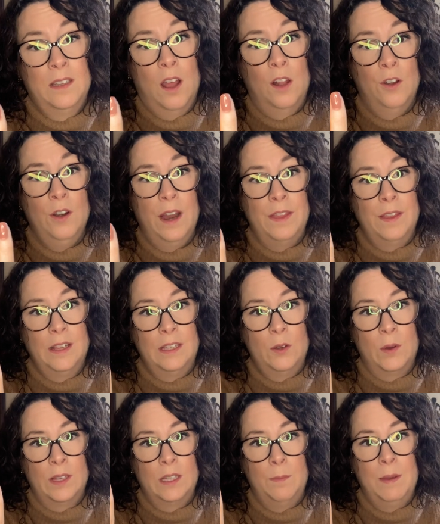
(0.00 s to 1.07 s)
color. I think it's
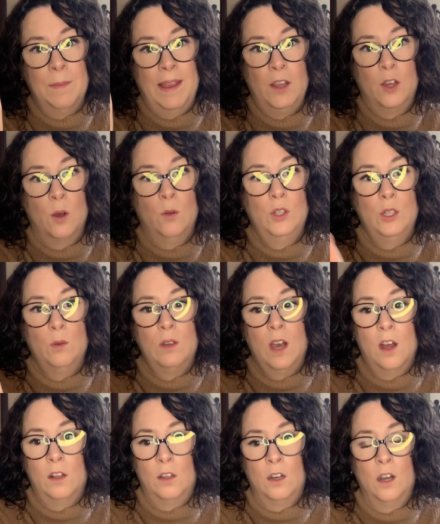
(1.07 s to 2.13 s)
going to be my go-to
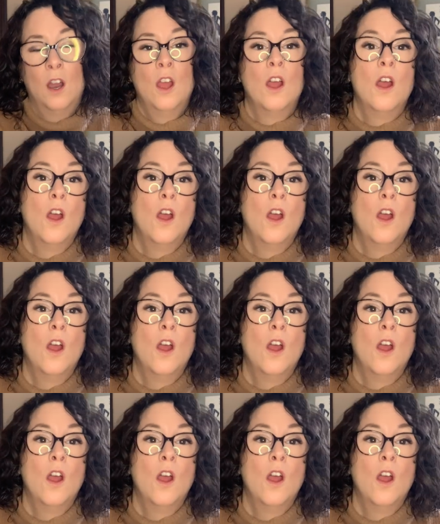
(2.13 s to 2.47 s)
color